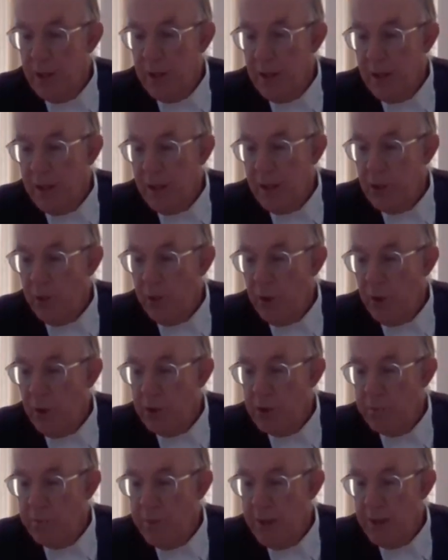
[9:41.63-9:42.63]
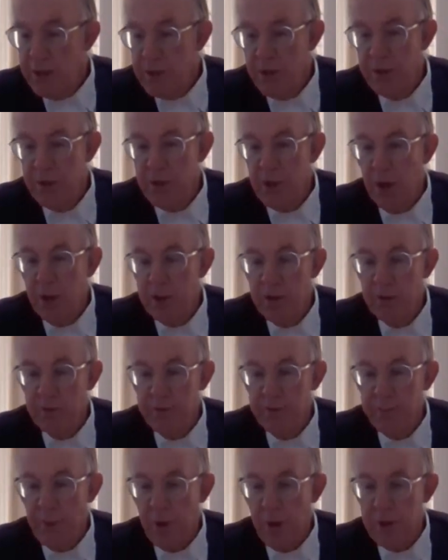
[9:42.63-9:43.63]
it will not be as a result
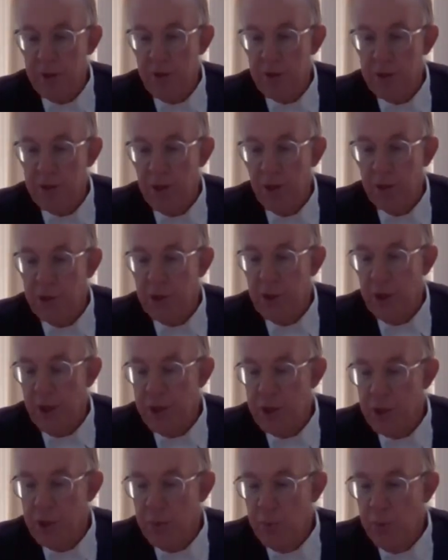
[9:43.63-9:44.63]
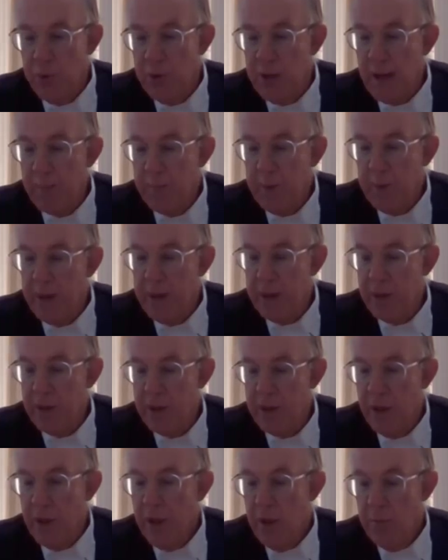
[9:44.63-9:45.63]
of past association with the
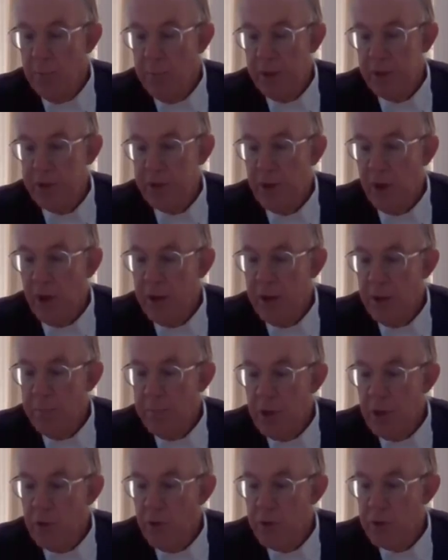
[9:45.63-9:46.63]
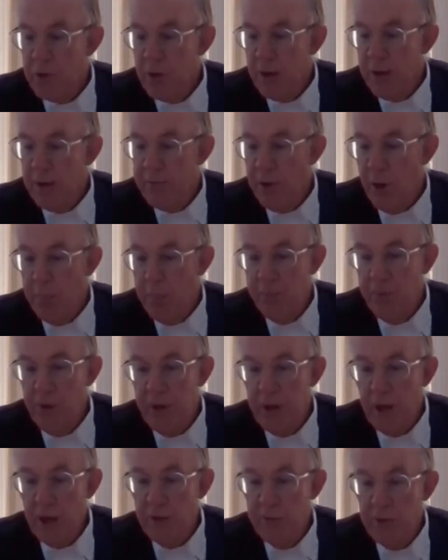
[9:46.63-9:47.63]
applicant, but rather because I've
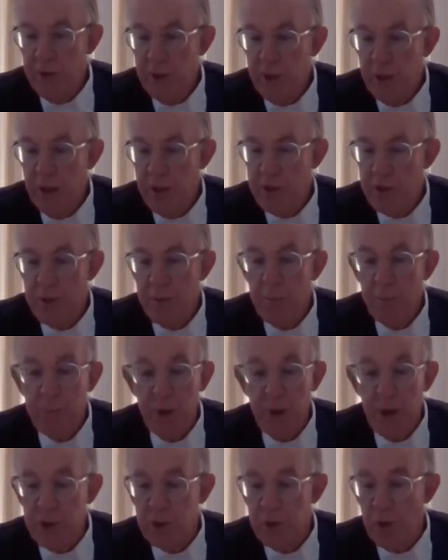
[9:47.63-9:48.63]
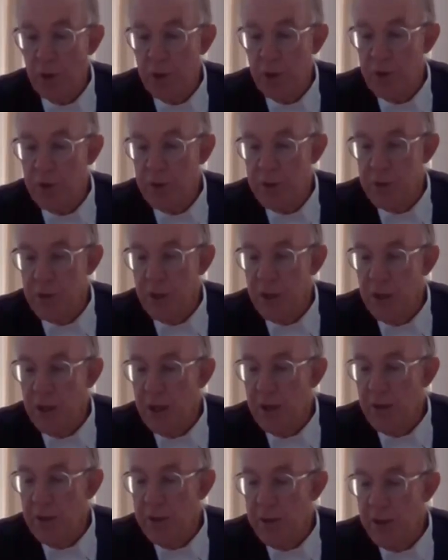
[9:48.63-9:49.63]
hopefully over the years impressed doctors
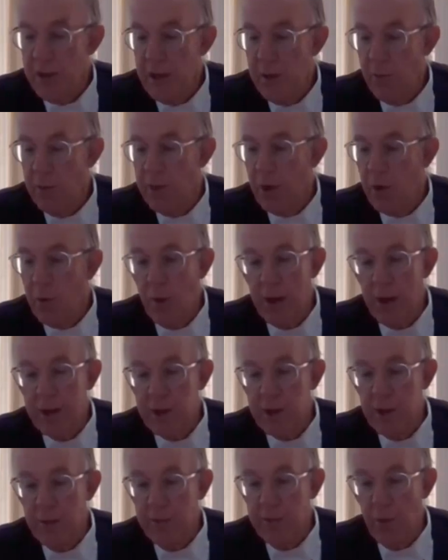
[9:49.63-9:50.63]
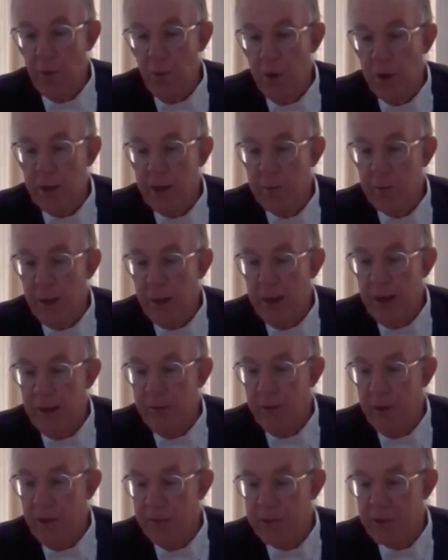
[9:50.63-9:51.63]
here and there with the quality of the work and my
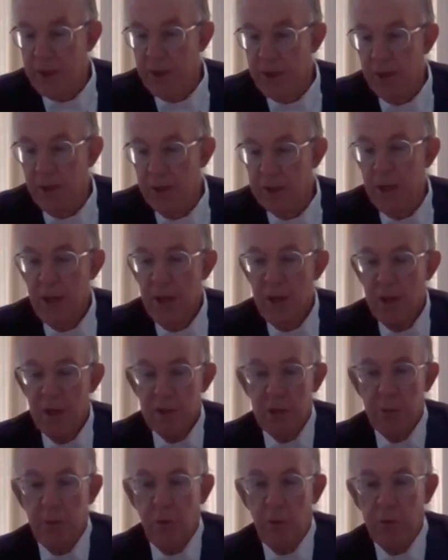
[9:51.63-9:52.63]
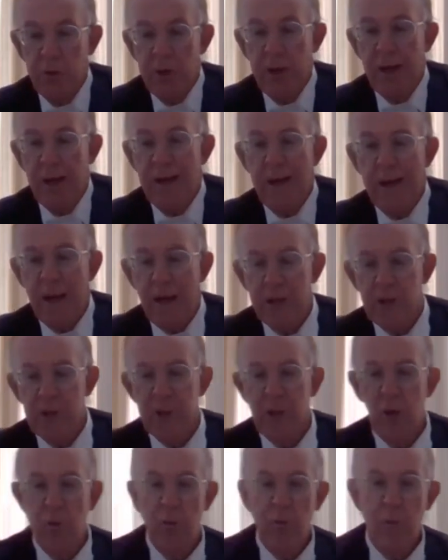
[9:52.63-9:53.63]
level of skill. So, my lord, in a
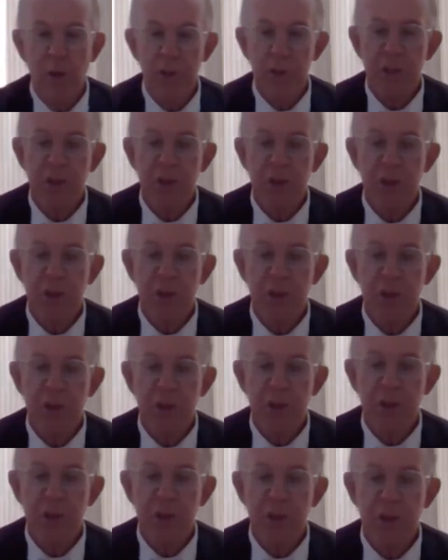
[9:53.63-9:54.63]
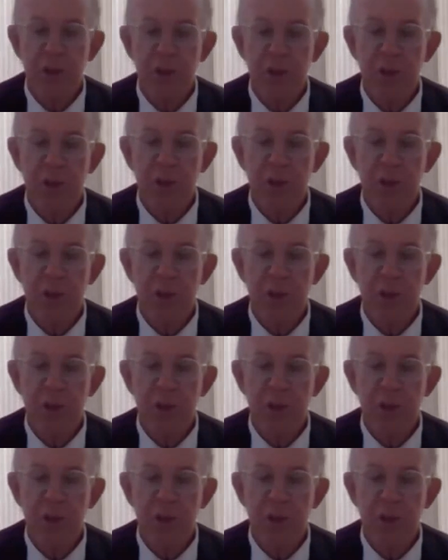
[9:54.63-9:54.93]
nutshell, what she really says